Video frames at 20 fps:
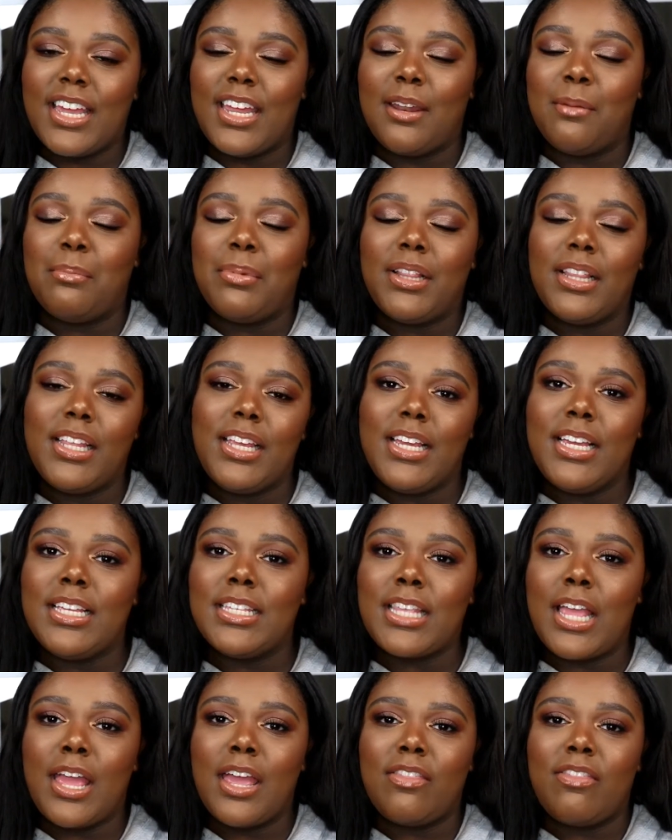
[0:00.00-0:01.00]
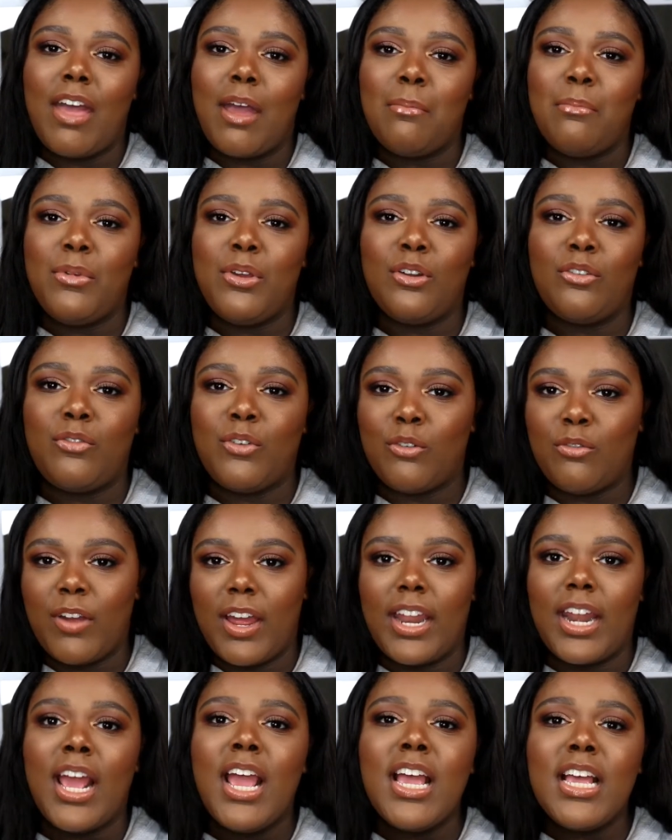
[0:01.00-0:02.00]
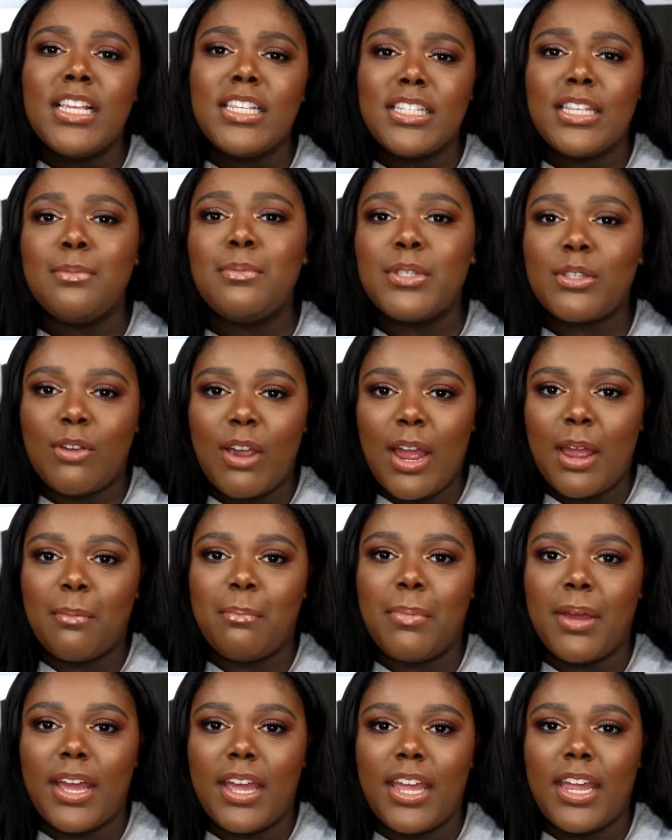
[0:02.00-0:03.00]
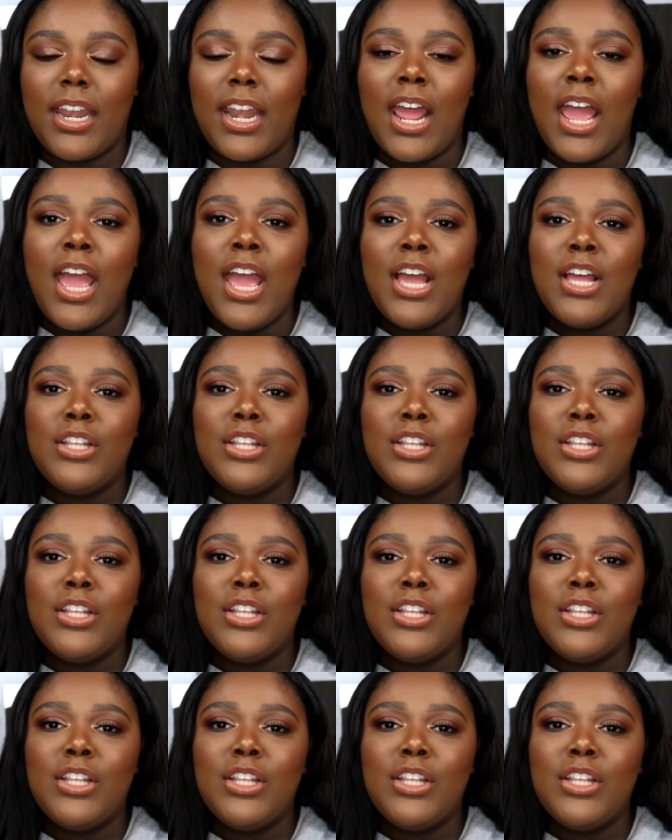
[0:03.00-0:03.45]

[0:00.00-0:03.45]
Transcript: and please hit that beautiful red subscribe button